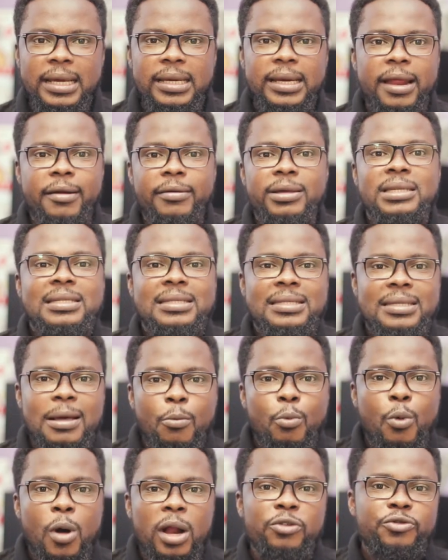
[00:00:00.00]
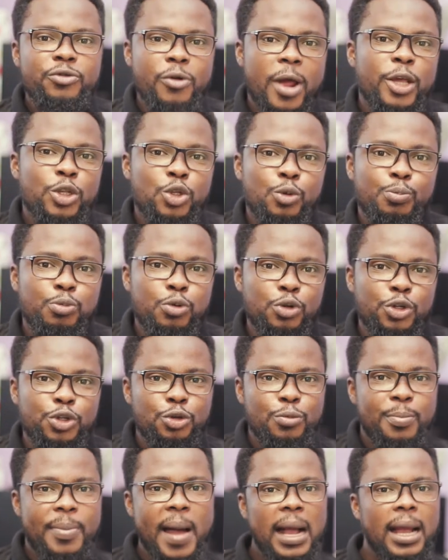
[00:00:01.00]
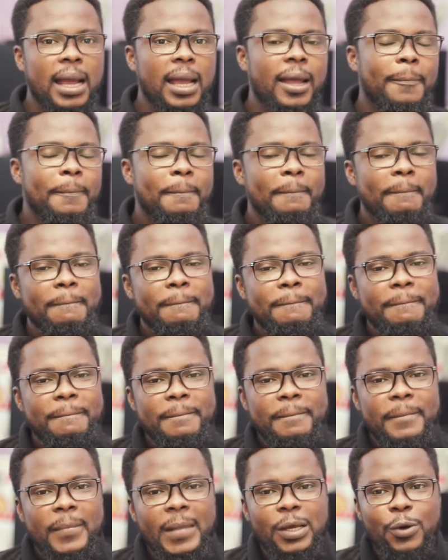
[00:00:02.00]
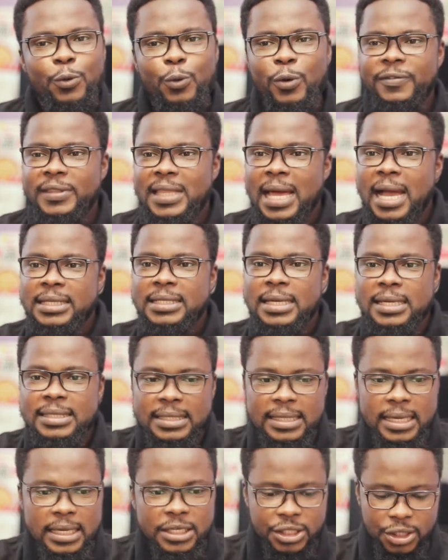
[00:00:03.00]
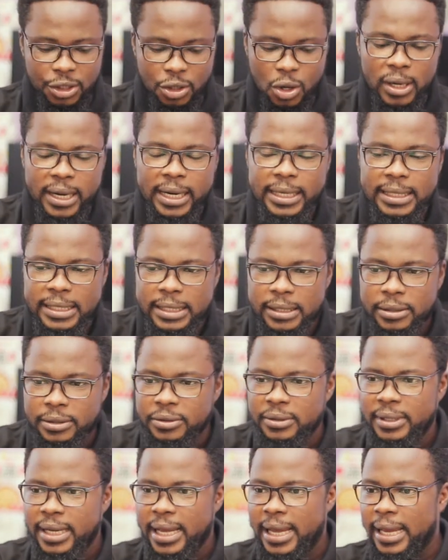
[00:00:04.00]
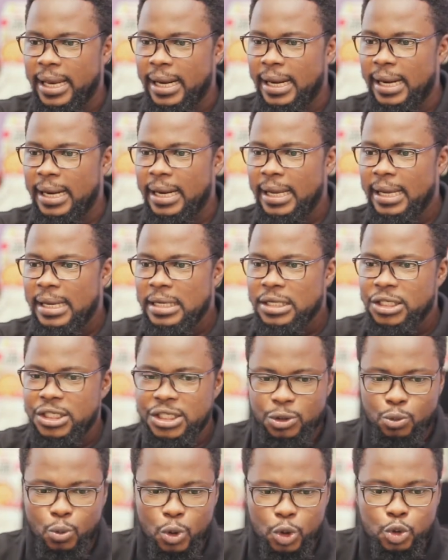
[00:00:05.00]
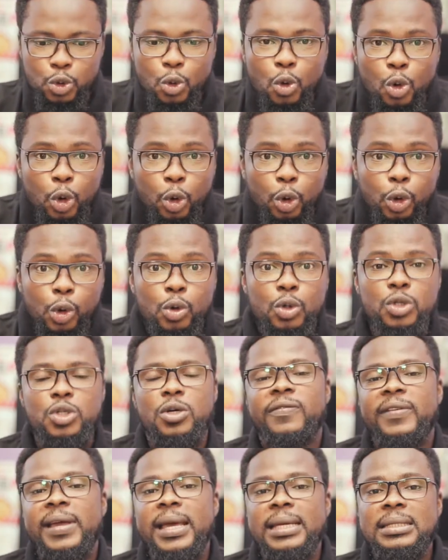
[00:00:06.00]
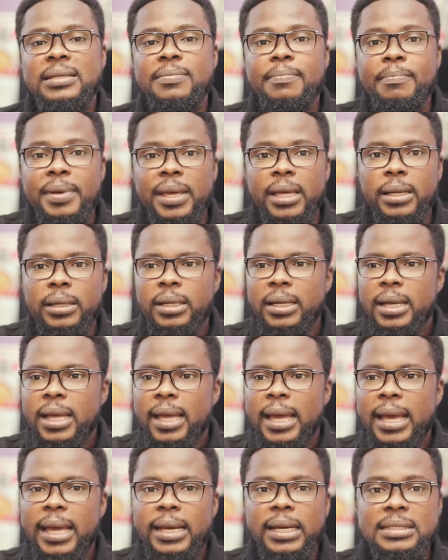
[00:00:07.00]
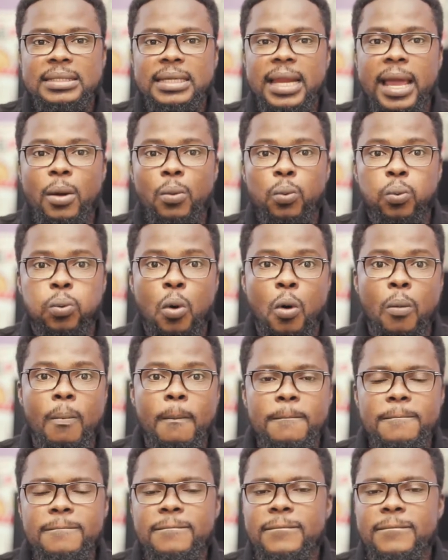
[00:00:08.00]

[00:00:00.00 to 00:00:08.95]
there is someone trying to push you back. With Tasha's case, she got a deal and she was so close of getting bail, and it's like, boom,